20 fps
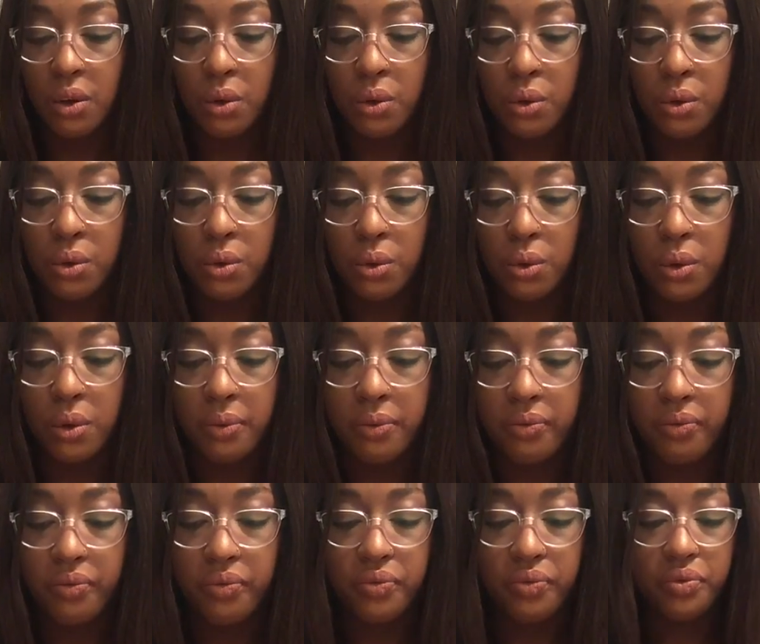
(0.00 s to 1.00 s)
Ooh.
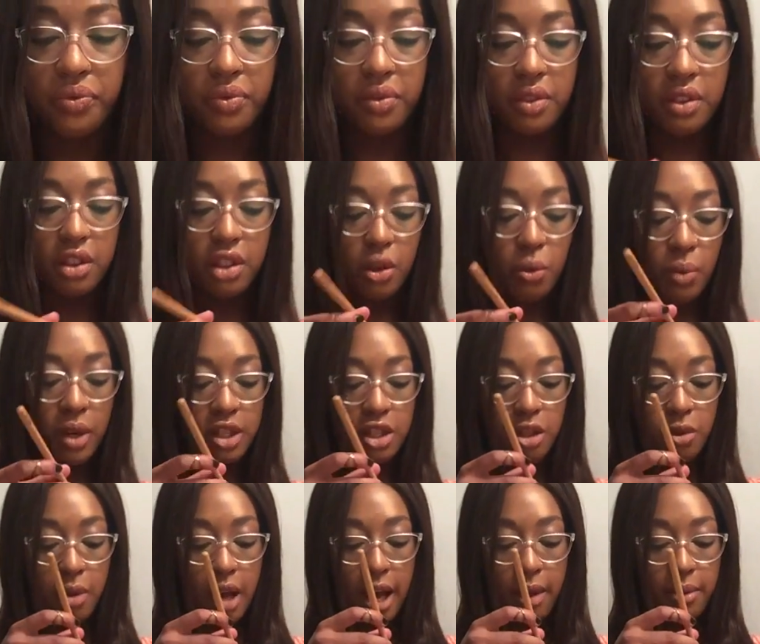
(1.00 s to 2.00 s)
No
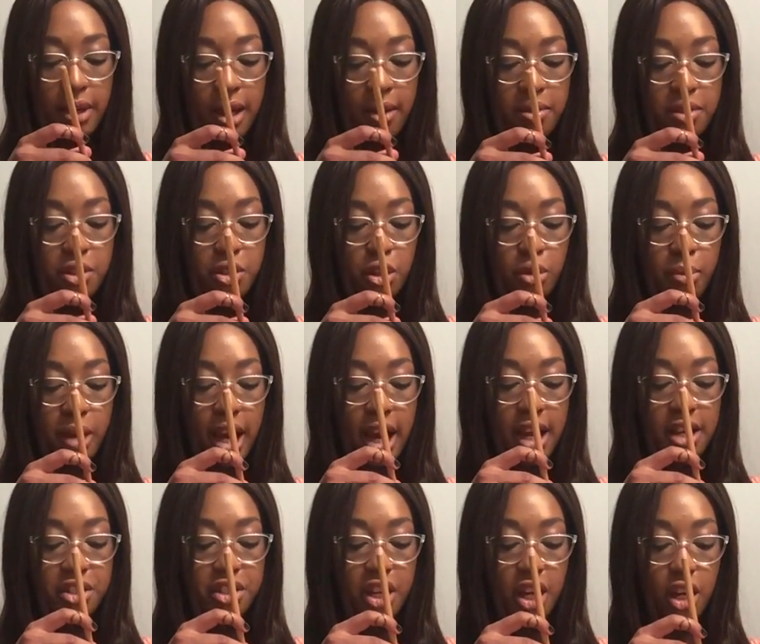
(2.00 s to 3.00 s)
wonder why when I was doing my
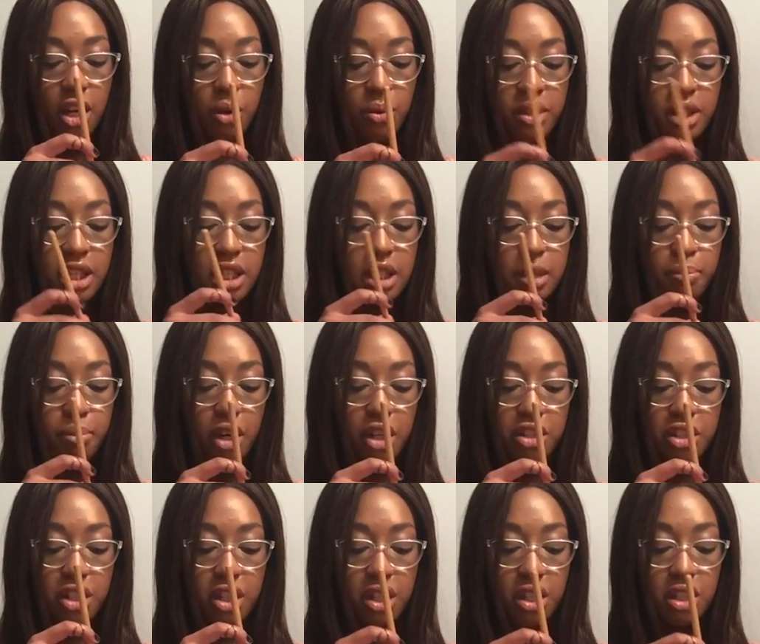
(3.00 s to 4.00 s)
eyeshadow with these
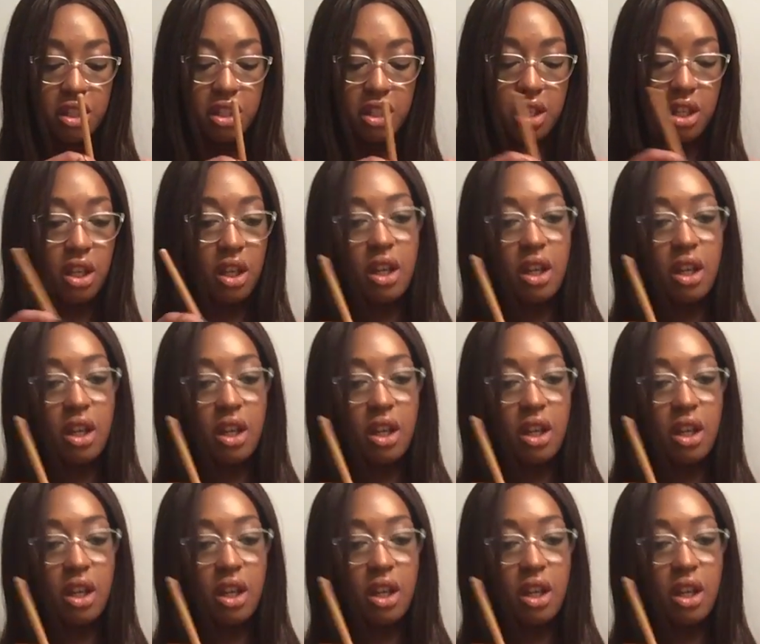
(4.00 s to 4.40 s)
brushes,